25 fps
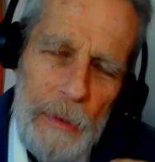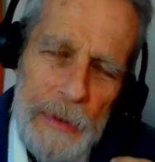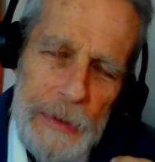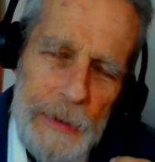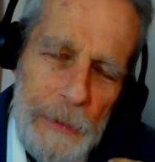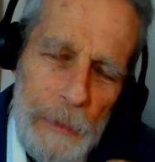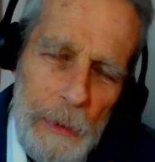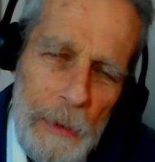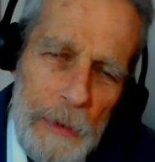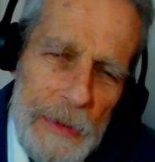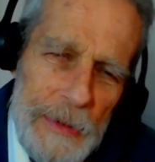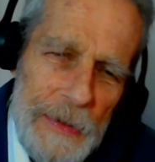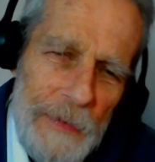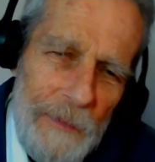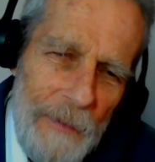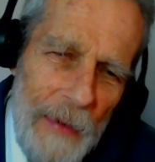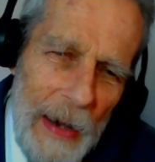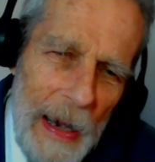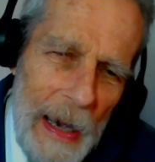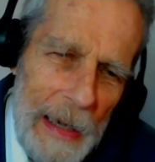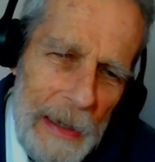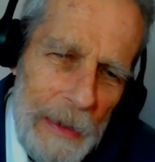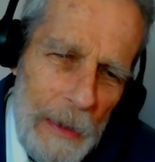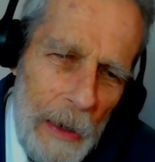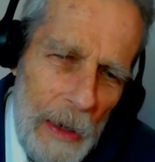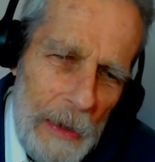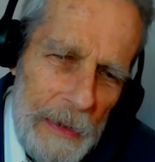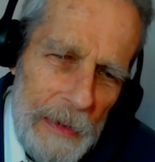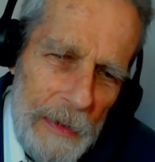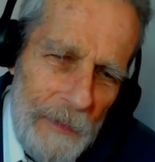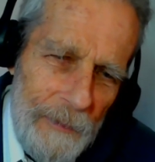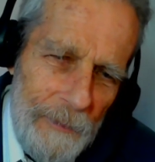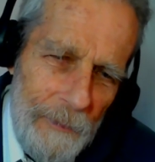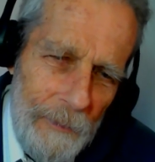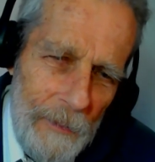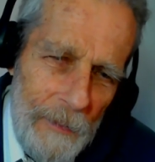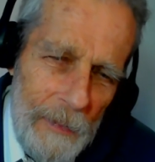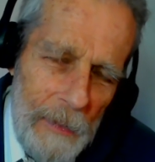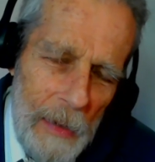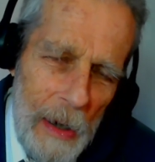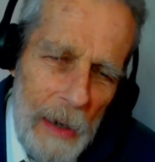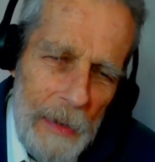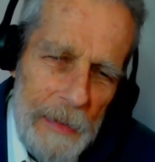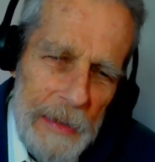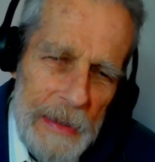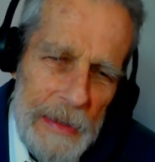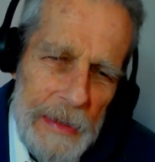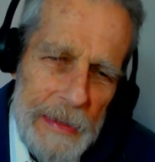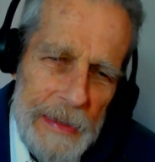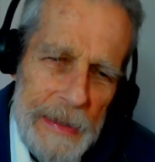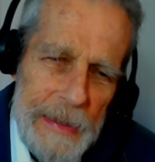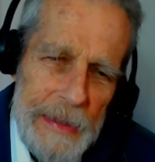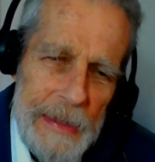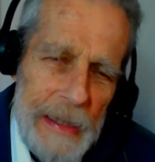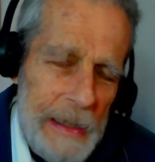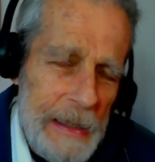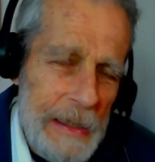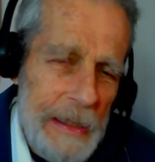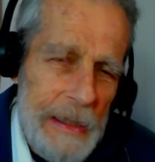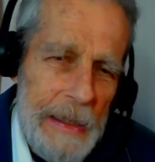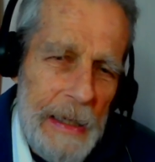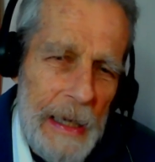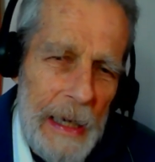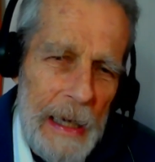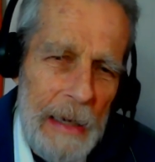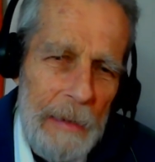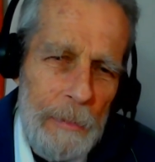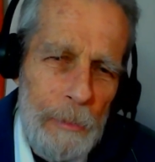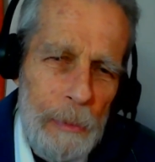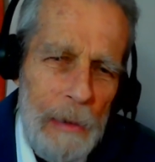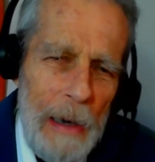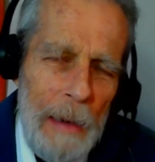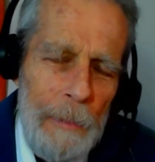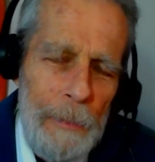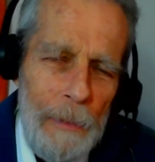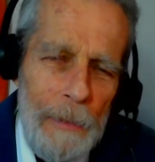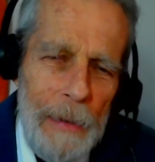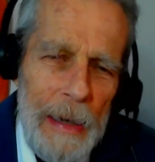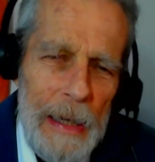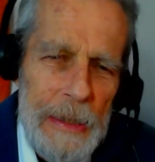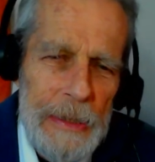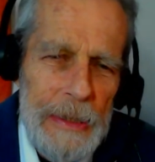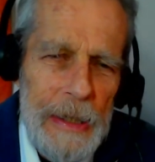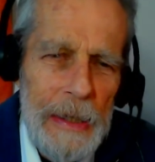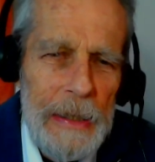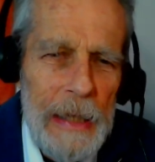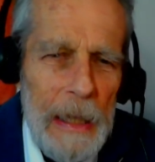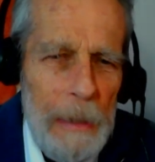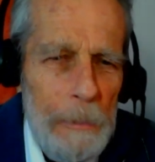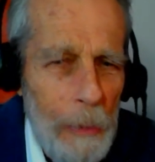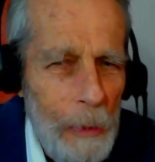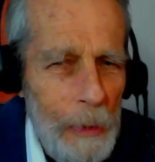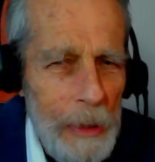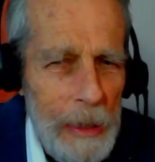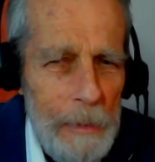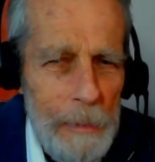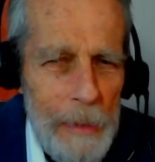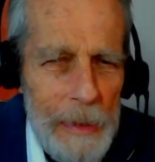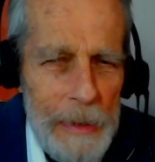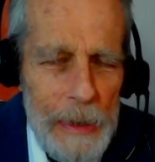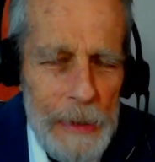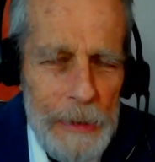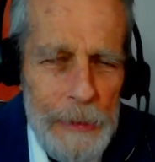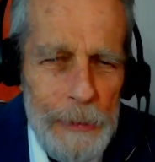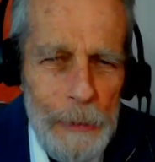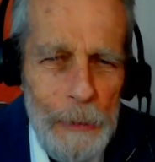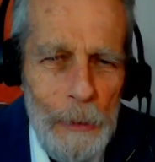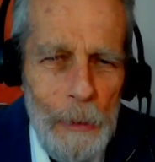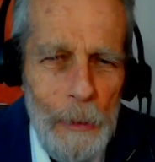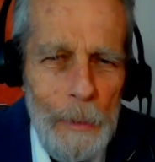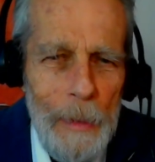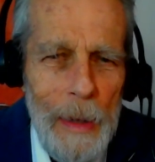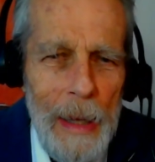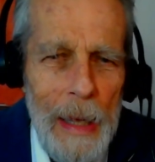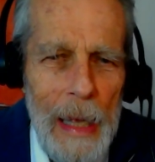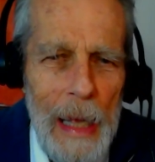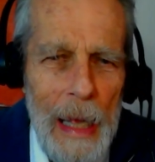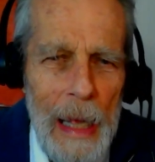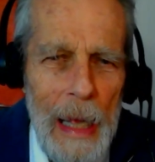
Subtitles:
crucified on the sixth day, preparation. They put him in the tomb.